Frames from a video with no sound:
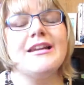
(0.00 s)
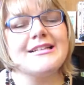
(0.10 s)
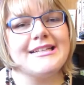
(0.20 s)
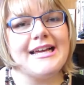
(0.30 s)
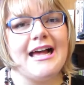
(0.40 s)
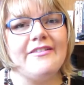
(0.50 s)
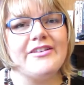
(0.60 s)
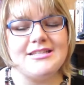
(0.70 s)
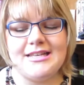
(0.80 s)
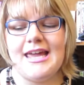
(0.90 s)
next thing I have
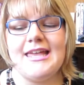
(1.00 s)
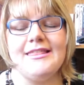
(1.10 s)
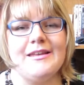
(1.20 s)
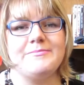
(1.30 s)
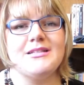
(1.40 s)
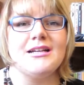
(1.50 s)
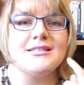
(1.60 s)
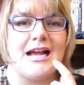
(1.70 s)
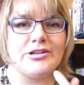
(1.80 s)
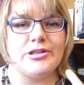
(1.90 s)
is a lipstick.
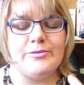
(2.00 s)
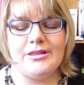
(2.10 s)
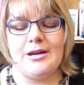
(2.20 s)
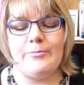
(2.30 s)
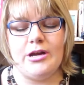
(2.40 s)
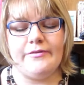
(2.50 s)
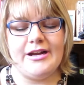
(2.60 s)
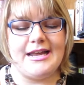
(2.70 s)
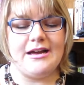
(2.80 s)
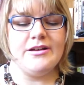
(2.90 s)
It's actually the one that I'm wearing
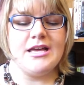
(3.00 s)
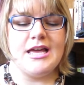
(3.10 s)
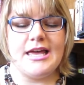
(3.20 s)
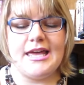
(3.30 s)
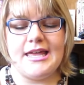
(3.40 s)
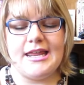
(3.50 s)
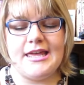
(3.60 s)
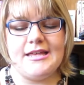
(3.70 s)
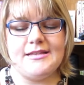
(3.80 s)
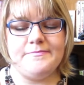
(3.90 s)
right now. It
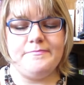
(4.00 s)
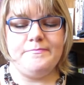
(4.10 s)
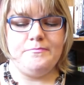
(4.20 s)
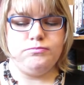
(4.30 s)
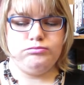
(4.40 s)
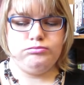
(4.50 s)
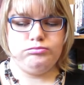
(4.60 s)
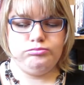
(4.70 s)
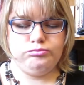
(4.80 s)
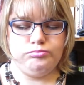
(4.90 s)
is
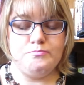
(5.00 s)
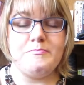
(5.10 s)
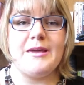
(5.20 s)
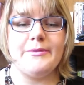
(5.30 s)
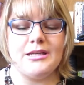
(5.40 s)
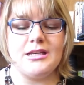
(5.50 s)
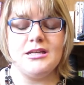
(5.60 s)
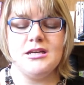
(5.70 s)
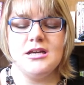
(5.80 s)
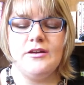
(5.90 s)

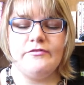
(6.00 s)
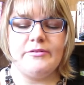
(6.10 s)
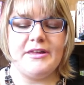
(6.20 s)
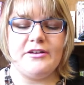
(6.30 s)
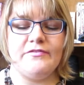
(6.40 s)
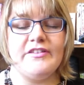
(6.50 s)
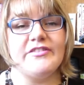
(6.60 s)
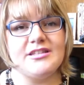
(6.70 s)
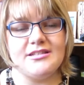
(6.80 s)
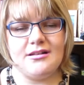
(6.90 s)
Maybelline from their
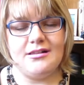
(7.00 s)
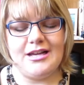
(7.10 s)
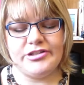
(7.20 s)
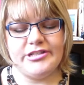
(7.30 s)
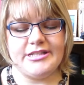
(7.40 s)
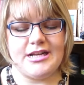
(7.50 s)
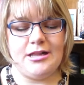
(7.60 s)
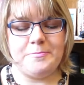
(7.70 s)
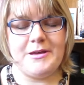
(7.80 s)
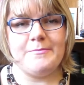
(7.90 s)
Vivids collection. Is the
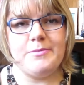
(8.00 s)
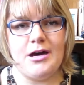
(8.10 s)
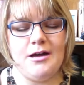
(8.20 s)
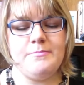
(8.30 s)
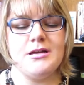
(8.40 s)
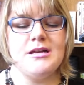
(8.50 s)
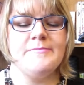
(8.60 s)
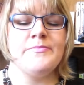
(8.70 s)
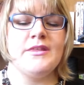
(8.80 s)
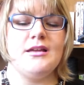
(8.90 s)
color Pink Pop,
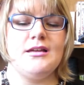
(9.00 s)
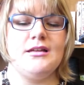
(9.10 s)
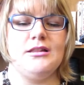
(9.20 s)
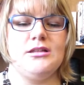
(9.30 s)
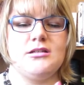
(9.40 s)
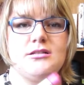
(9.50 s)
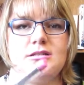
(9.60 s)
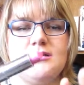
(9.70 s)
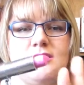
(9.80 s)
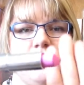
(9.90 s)
and it looks